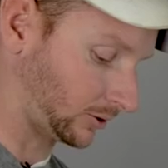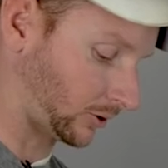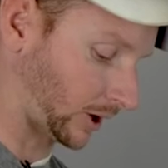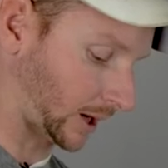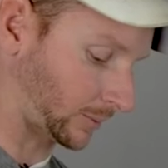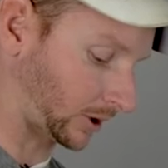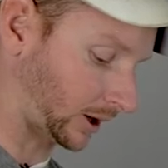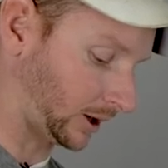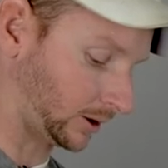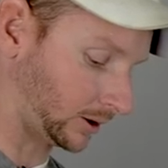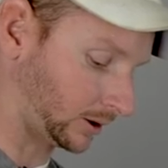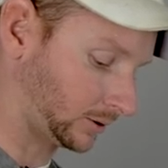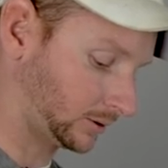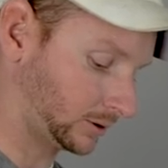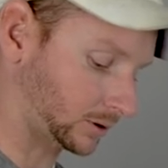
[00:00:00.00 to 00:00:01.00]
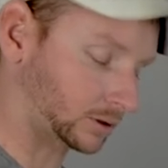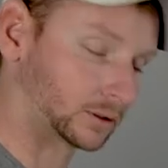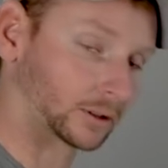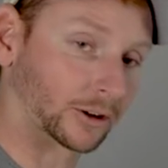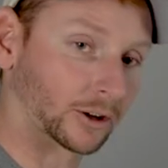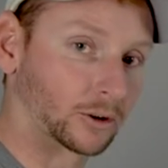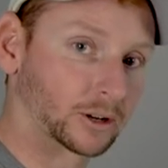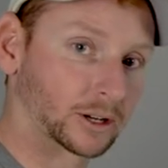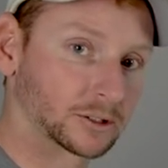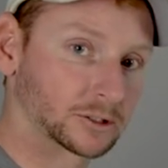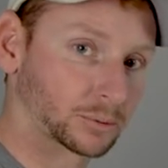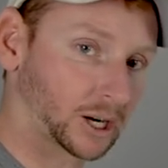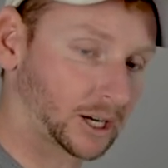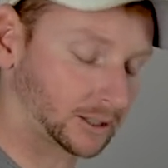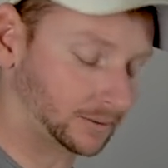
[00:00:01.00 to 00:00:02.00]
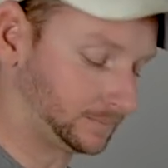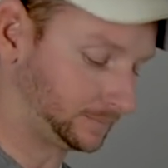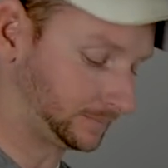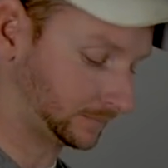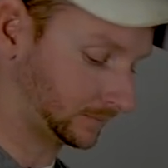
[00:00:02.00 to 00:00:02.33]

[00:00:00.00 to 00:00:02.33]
grab our air hose, and go get it sprayed.